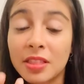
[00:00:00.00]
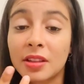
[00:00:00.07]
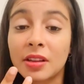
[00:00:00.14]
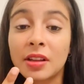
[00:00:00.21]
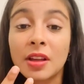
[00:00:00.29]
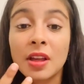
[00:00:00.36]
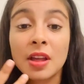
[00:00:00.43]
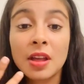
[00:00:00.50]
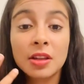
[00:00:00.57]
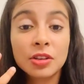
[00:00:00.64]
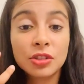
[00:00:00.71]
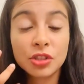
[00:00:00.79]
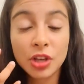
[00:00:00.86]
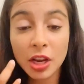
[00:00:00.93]
the
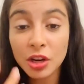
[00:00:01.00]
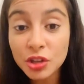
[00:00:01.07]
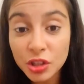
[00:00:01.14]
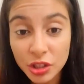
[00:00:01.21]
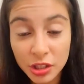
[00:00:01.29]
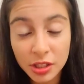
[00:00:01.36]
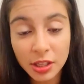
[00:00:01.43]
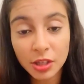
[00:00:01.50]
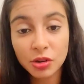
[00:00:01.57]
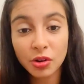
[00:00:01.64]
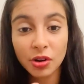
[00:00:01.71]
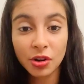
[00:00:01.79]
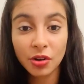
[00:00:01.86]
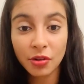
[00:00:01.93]
changes in your
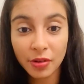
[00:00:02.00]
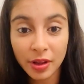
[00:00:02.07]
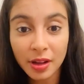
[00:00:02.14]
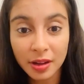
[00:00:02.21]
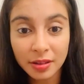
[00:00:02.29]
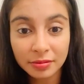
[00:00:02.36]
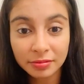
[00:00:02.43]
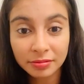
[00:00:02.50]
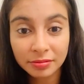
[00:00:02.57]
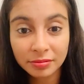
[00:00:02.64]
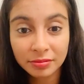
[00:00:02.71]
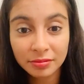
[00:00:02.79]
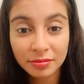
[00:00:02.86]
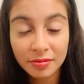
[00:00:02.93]
career,
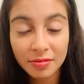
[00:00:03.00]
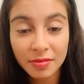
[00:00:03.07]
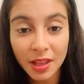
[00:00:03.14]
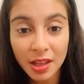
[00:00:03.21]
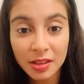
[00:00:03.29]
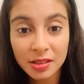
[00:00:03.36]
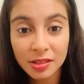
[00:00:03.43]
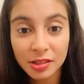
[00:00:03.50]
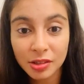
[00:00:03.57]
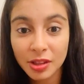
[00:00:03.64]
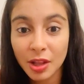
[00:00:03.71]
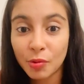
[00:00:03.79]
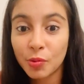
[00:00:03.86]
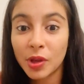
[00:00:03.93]
so
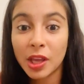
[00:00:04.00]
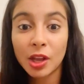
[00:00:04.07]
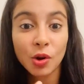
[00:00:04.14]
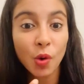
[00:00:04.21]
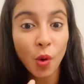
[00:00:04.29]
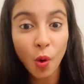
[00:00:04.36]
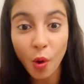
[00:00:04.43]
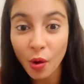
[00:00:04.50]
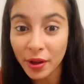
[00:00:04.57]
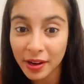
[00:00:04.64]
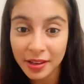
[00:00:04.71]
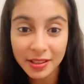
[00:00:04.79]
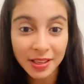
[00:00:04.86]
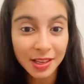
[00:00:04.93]
that we can all
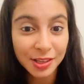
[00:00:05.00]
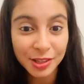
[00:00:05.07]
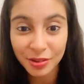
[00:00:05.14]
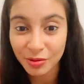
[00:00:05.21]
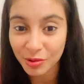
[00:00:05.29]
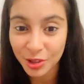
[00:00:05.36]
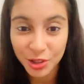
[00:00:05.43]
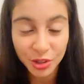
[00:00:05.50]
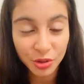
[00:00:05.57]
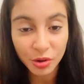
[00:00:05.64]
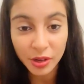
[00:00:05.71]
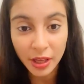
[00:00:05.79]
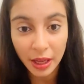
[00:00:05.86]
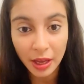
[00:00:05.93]
get a taste of what you're
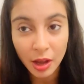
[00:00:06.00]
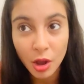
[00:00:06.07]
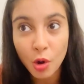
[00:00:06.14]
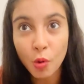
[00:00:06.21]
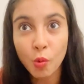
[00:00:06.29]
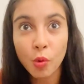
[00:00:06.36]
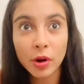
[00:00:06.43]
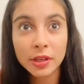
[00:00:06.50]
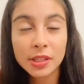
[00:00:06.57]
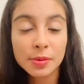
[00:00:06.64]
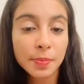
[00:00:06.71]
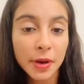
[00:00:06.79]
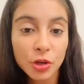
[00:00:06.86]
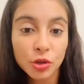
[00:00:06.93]
cooking, what
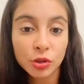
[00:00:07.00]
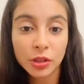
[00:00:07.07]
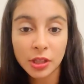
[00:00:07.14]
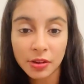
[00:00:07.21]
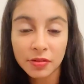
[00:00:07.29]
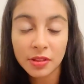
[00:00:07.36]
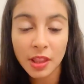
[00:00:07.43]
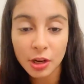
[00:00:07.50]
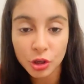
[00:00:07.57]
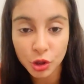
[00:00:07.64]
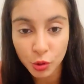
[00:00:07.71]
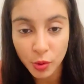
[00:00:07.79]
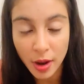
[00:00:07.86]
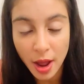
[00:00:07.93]
special gift
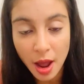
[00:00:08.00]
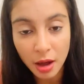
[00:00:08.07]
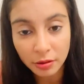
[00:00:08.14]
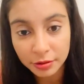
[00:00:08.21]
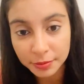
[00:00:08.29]
that you have.